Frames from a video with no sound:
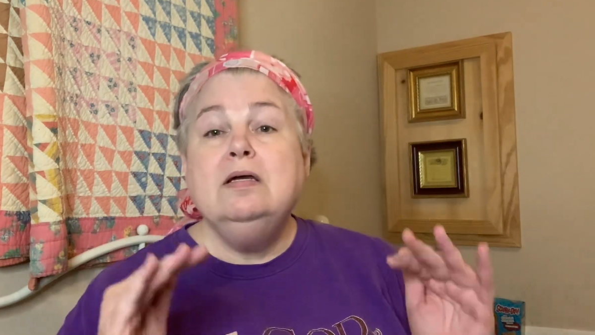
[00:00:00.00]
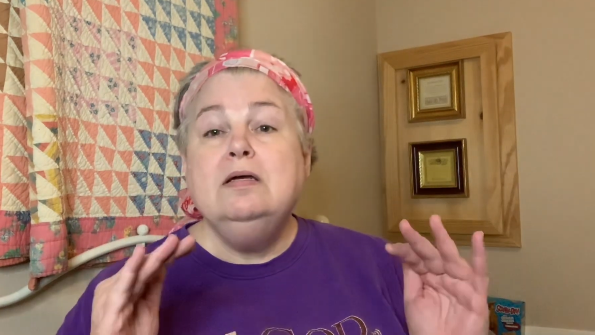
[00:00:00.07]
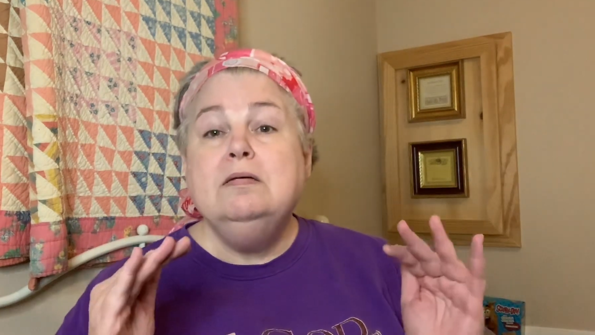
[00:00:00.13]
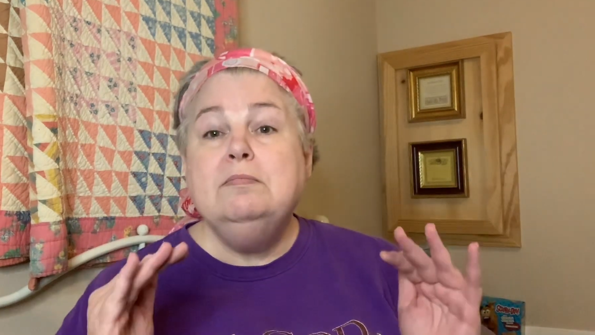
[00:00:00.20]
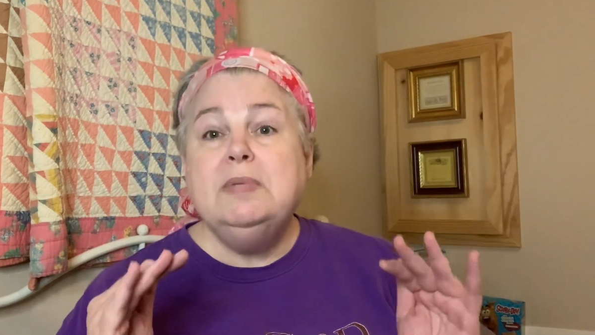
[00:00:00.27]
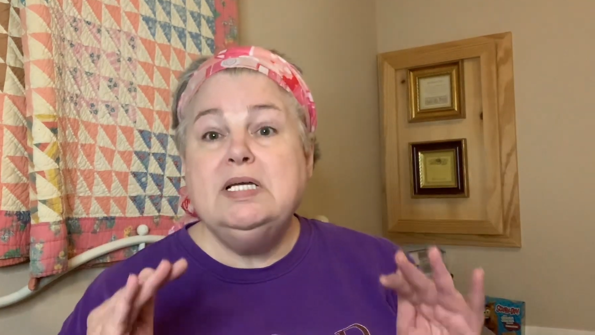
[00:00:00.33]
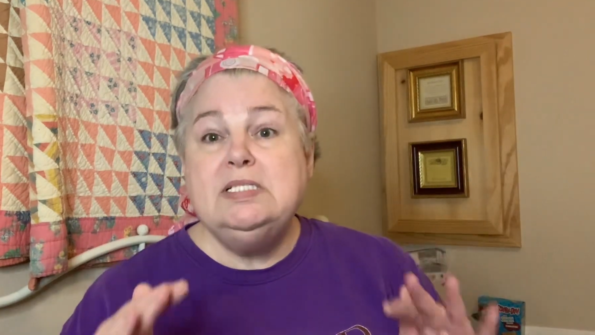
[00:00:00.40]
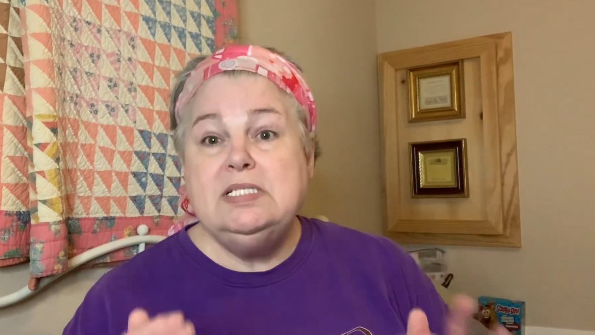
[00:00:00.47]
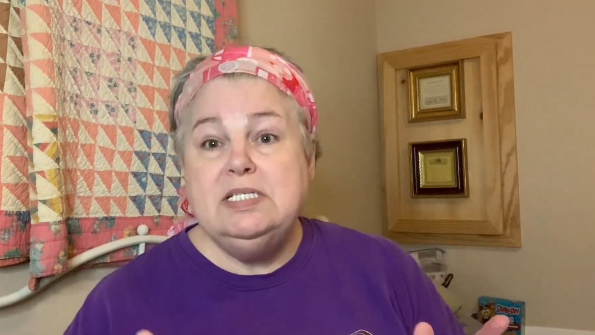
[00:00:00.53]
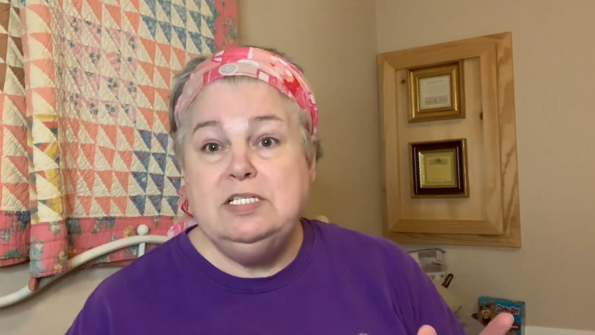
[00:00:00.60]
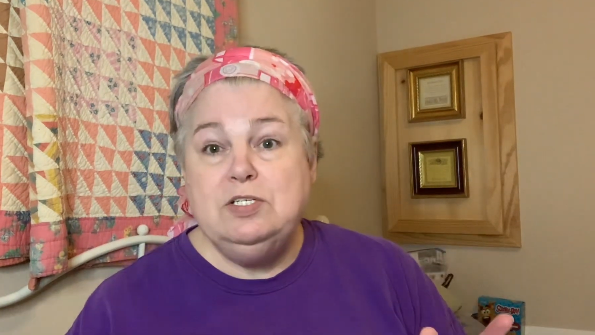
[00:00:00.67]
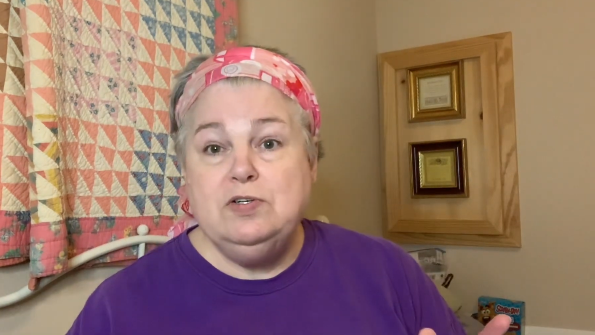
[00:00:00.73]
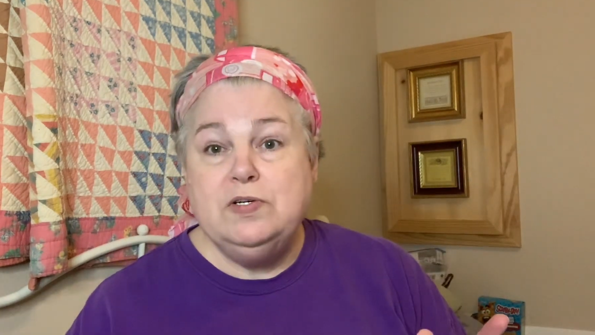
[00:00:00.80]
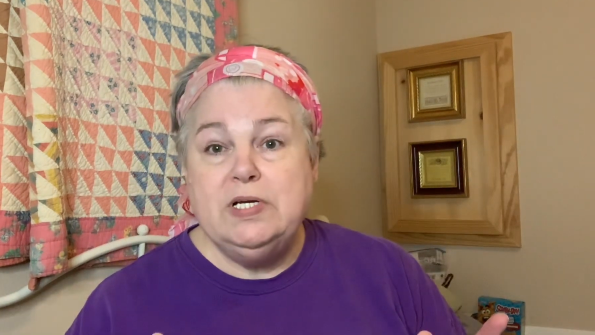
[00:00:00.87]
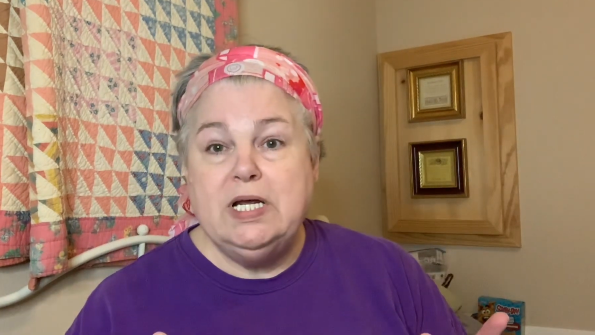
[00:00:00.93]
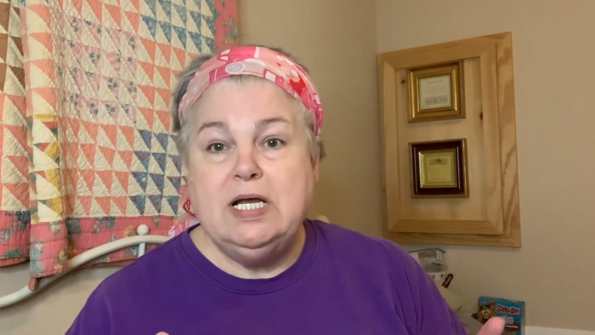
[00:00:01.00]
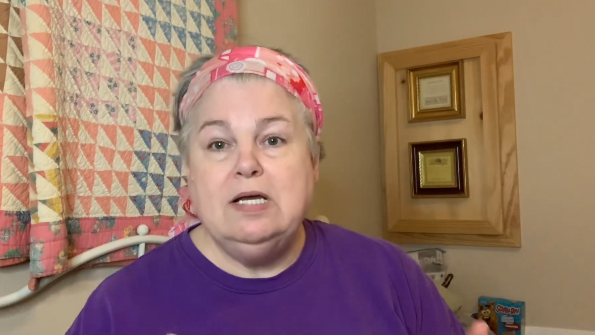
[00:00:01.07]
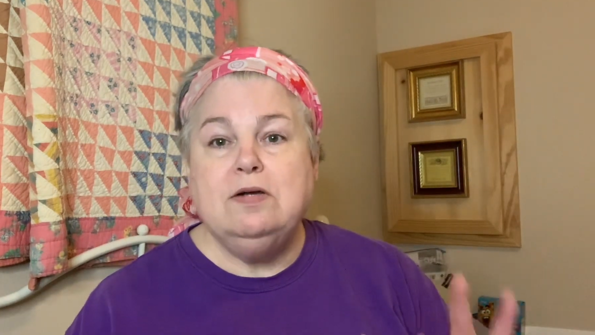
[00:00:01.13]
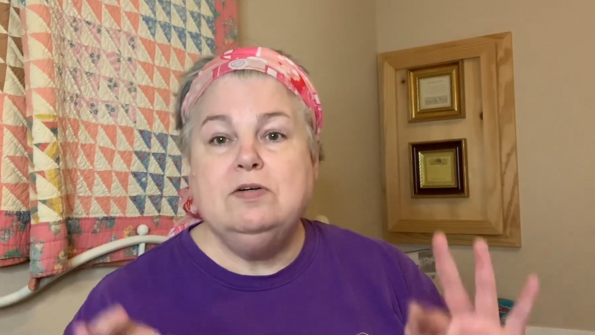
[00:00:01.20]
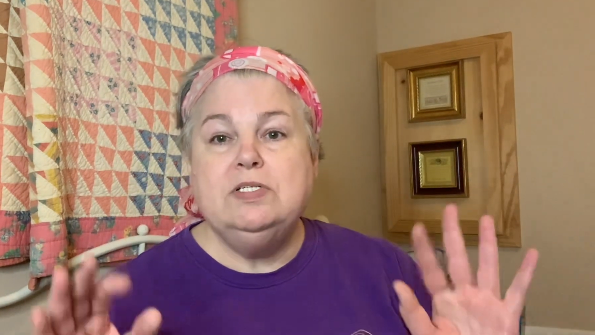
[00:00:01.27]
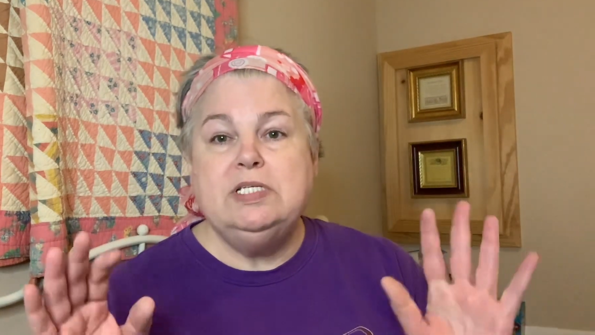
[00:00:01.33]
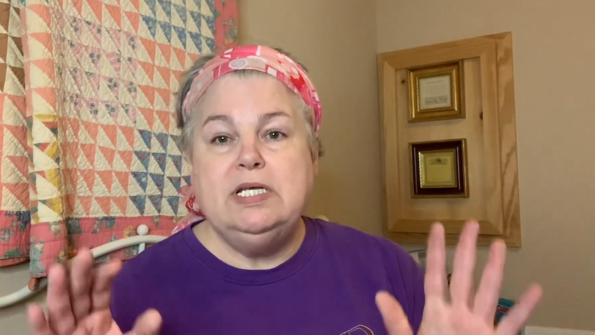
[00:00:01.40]
My sister and I
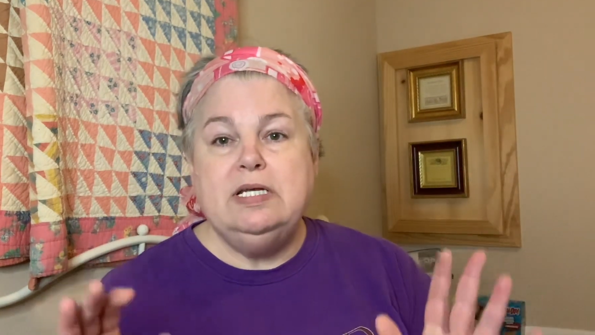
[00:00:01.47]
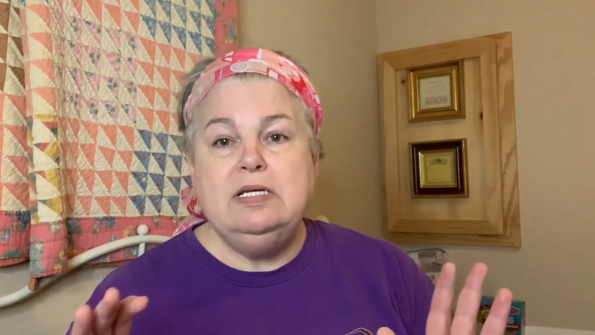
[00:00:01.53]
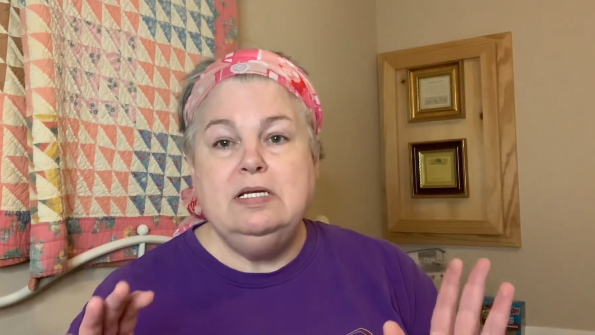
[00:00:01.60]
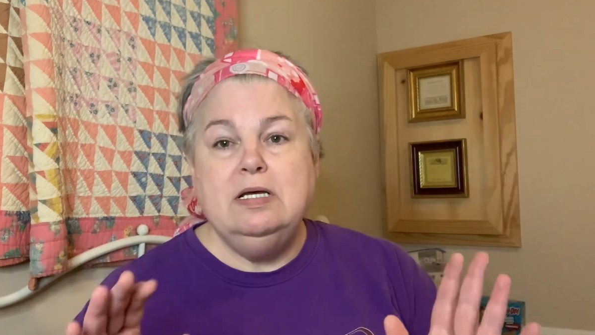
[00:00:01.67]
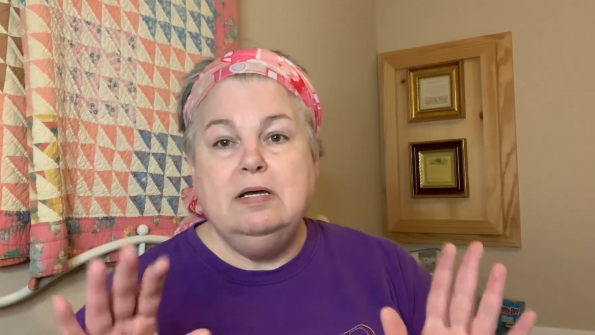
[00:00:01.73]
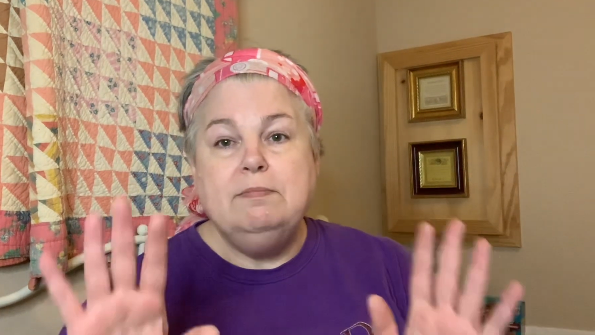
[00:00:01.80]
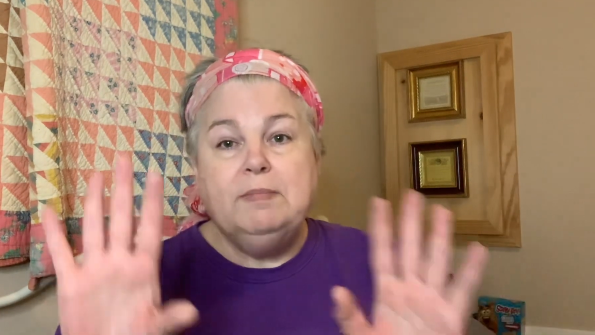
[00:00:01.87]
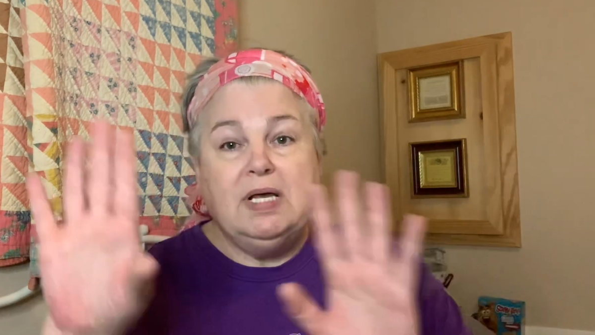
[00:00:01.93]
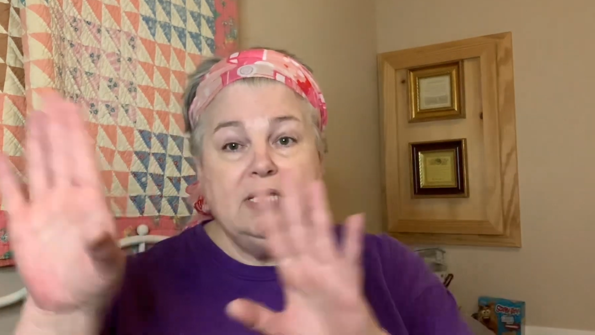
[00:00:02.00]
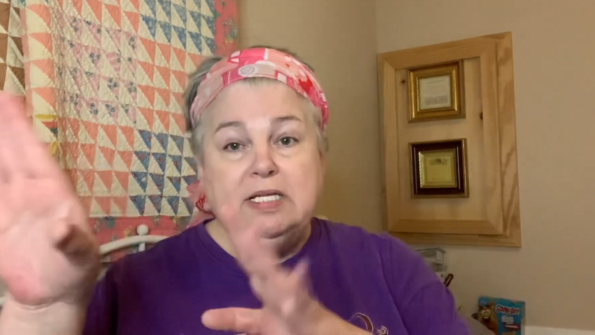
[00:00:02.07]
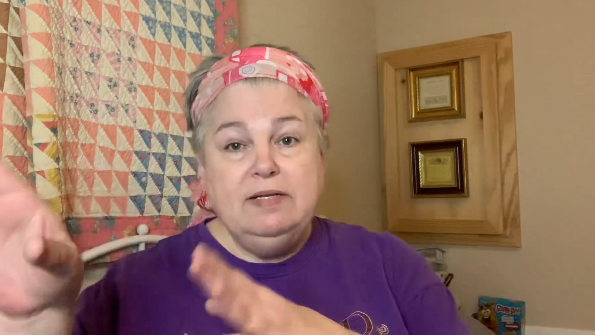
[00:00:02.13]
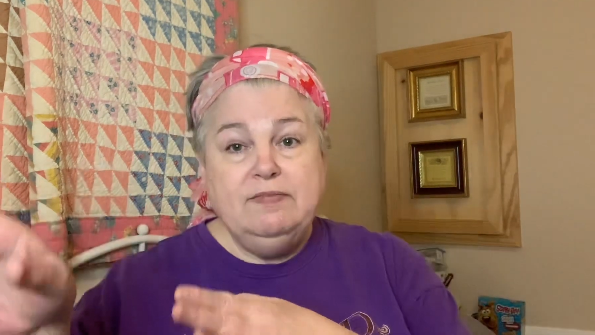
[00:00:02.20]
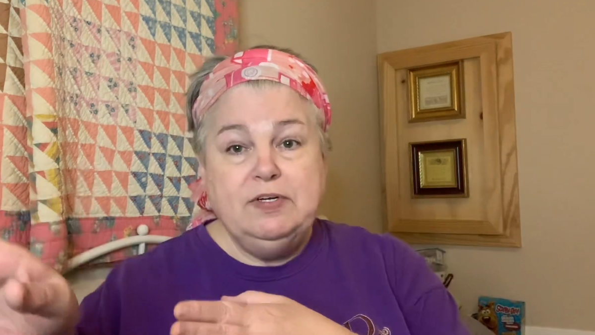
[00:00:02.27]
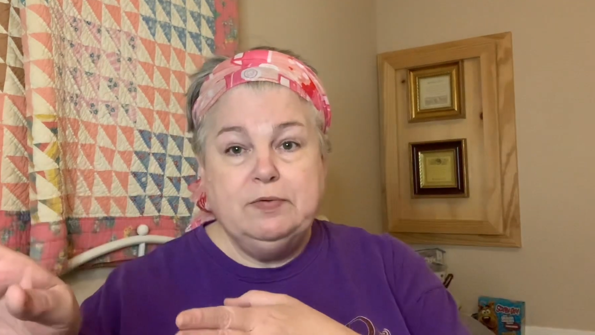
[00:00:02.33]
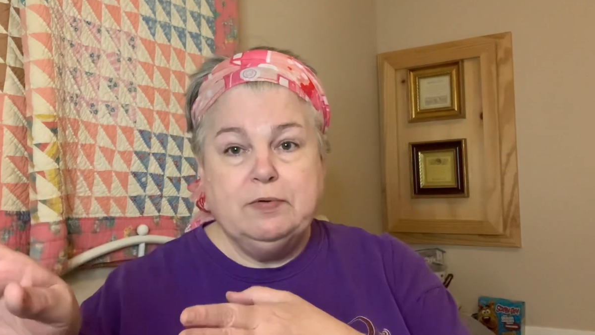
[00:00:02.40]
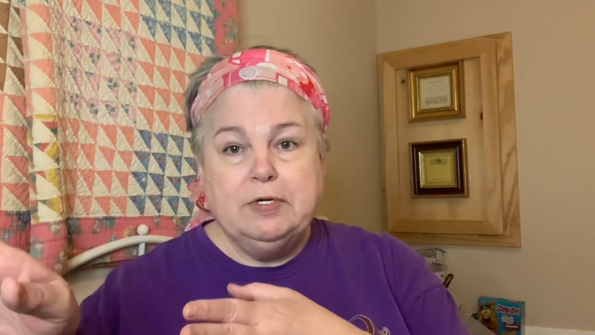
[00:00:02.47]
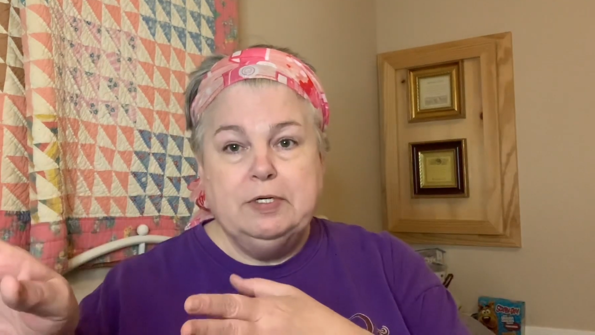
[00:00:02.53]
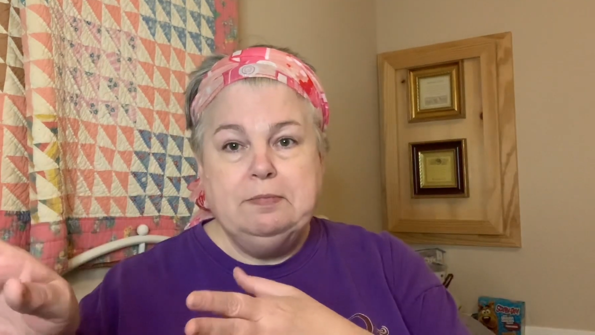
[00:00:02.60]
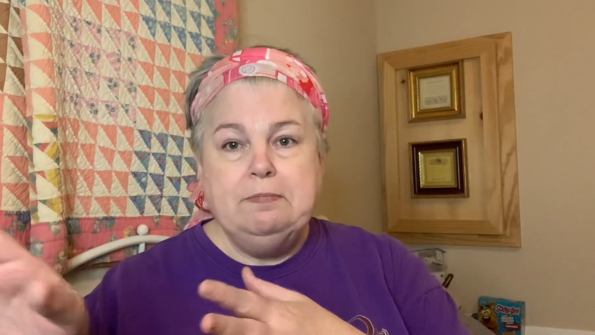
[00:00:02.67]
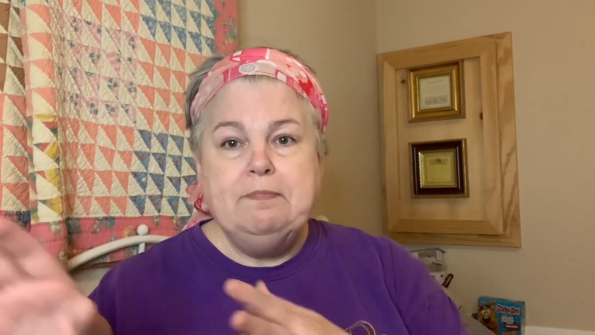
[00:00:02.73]
are setting up my living room